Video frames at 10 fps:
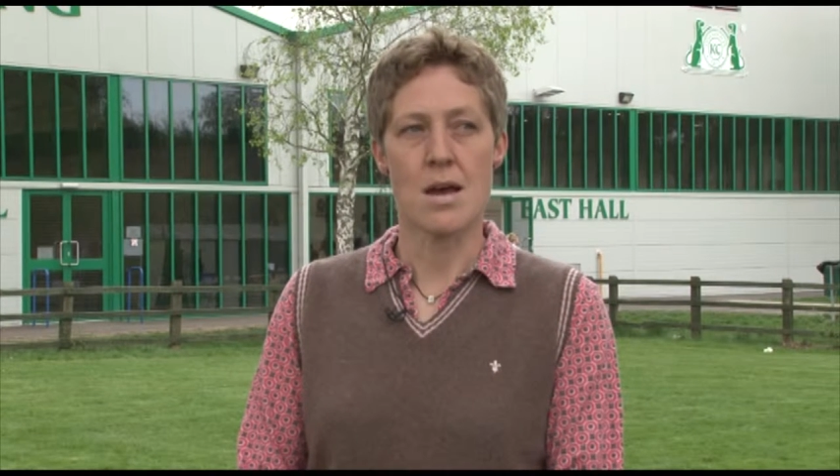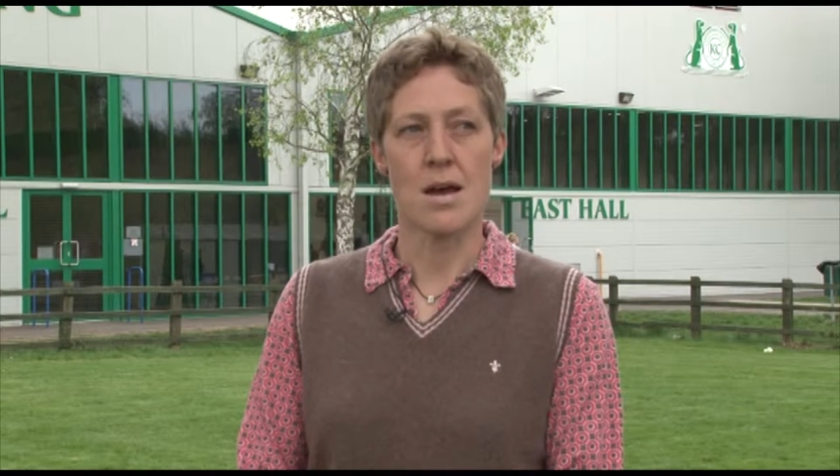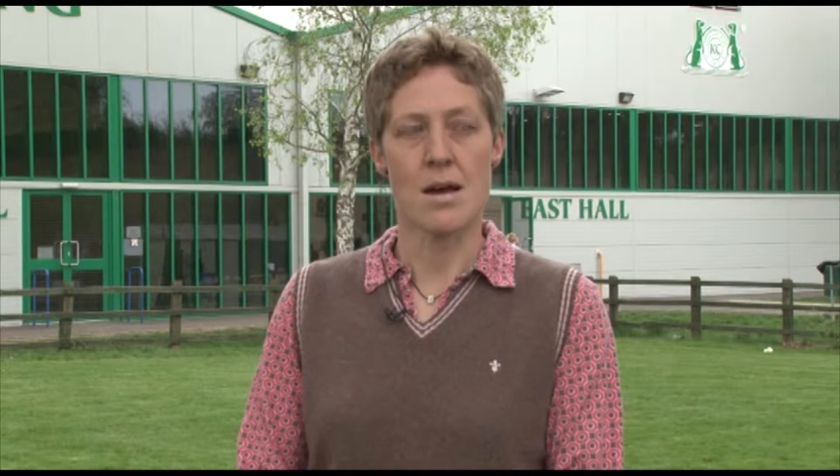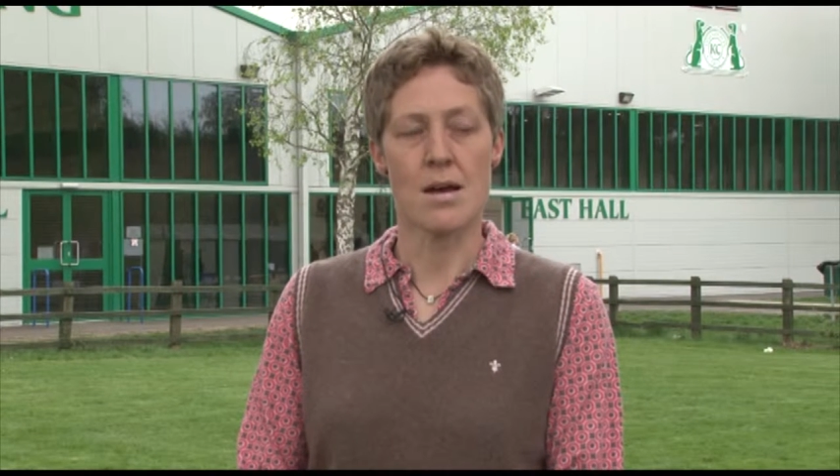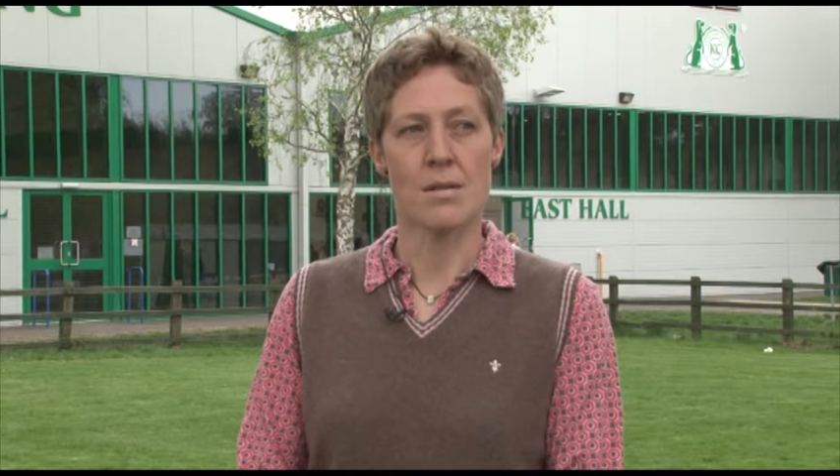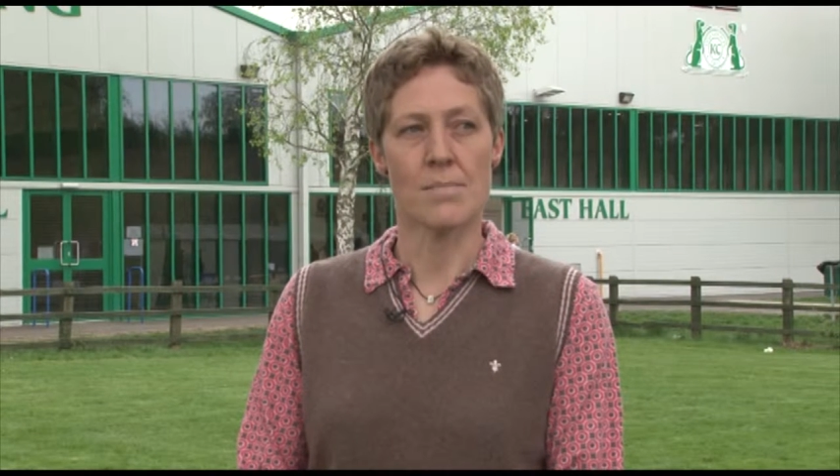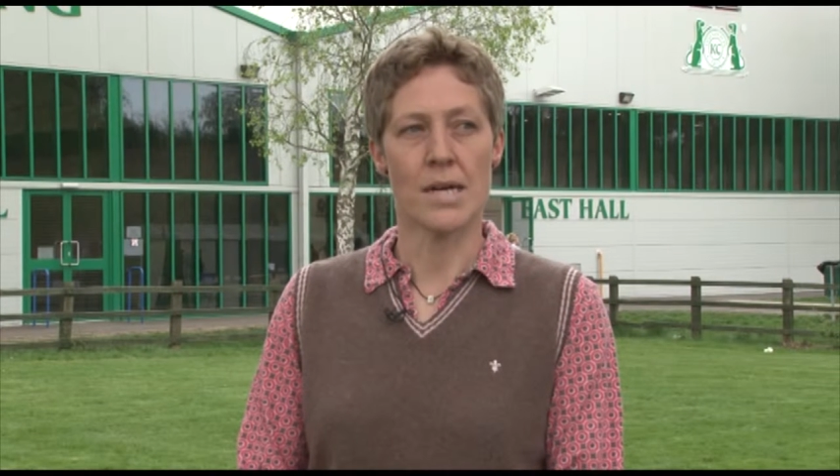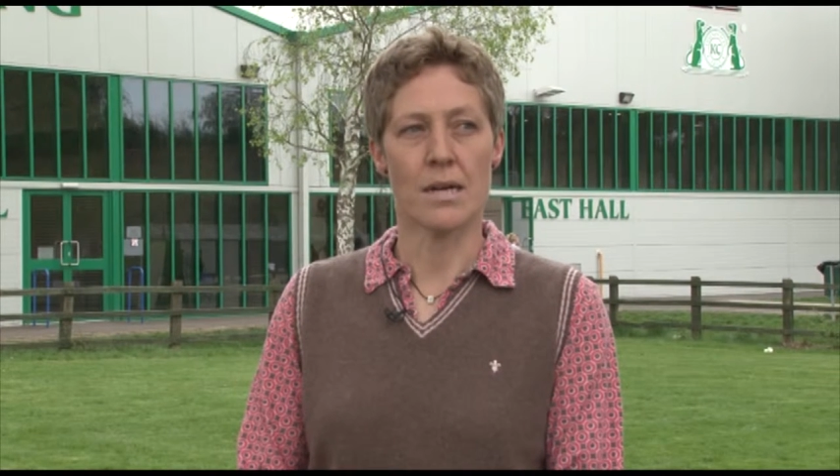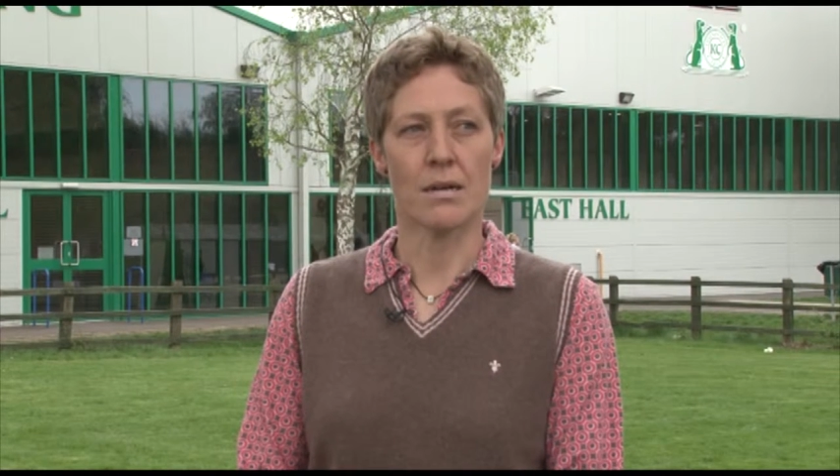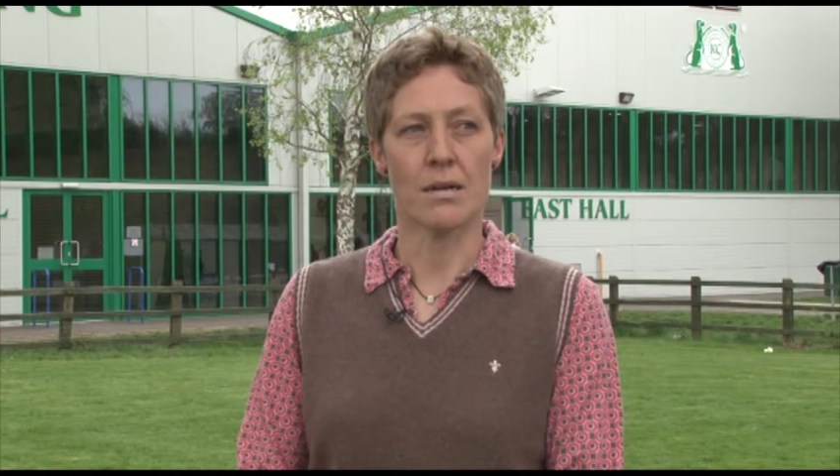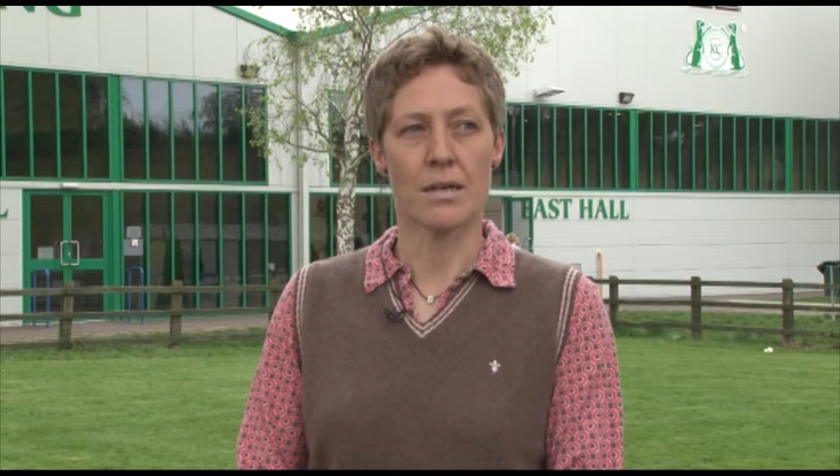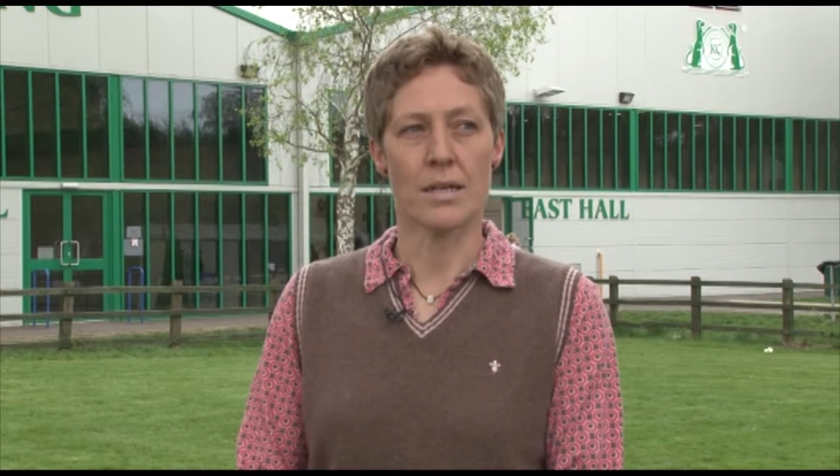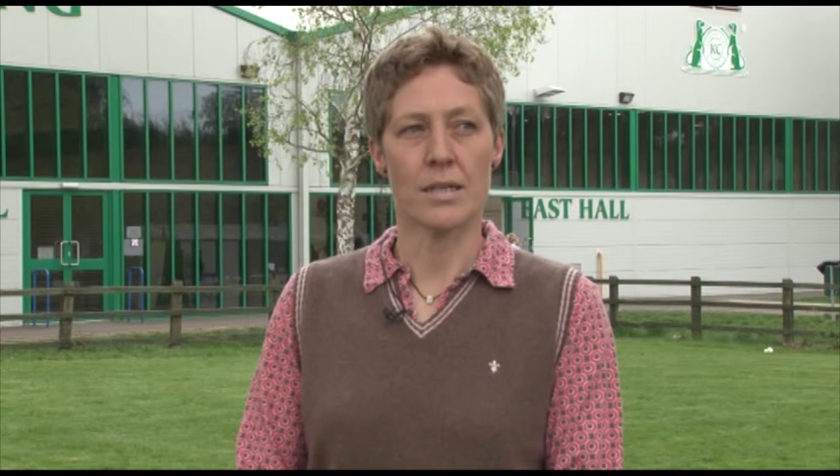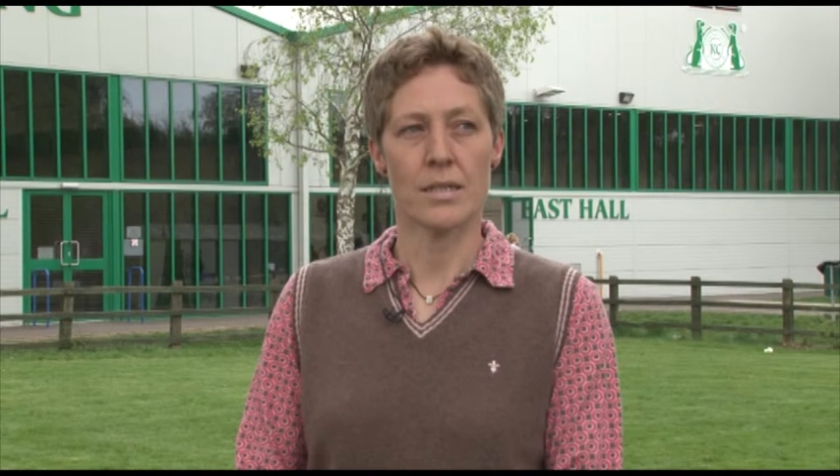I